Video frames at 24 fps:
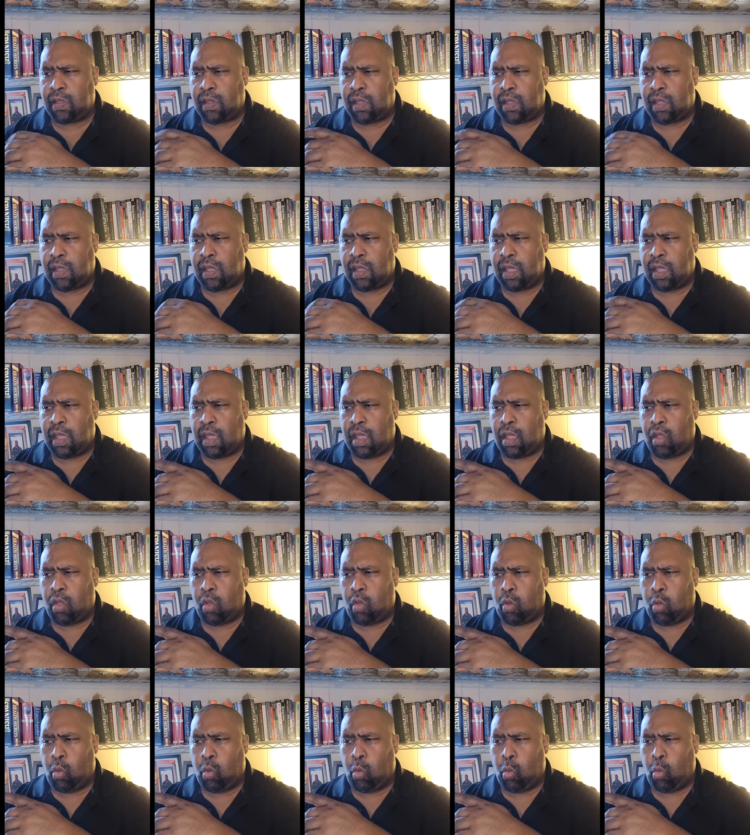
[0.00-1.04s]

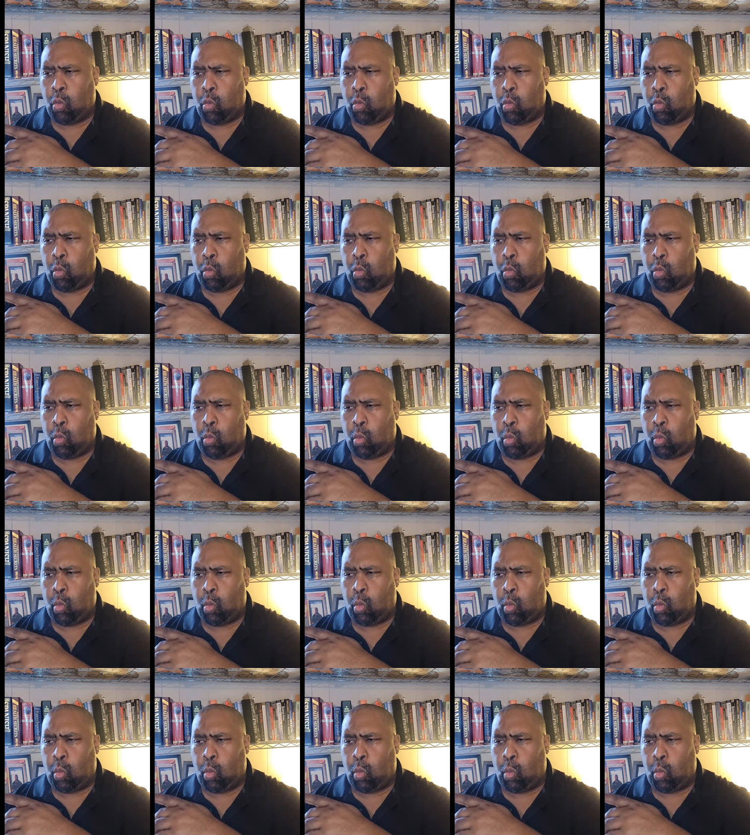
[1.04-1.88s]
(silence)